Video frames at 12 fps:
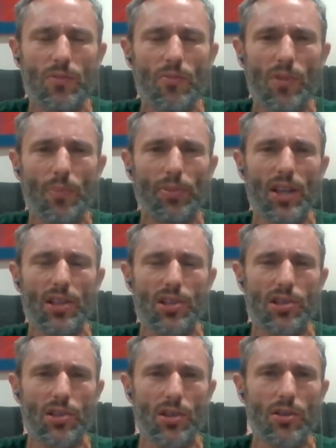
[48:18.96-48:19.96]

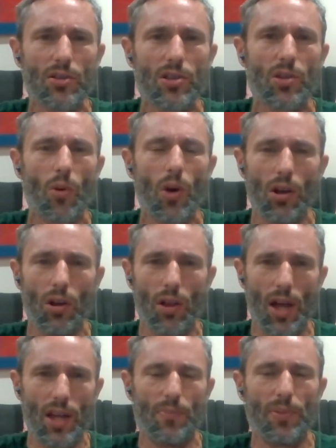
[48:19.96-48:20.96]
replace
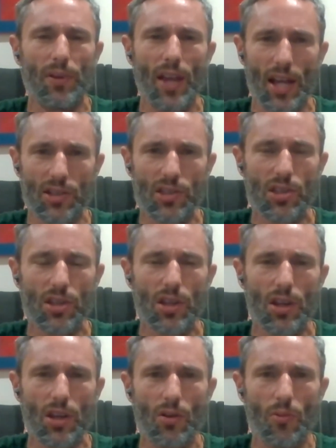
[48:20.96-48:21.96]
soil and plants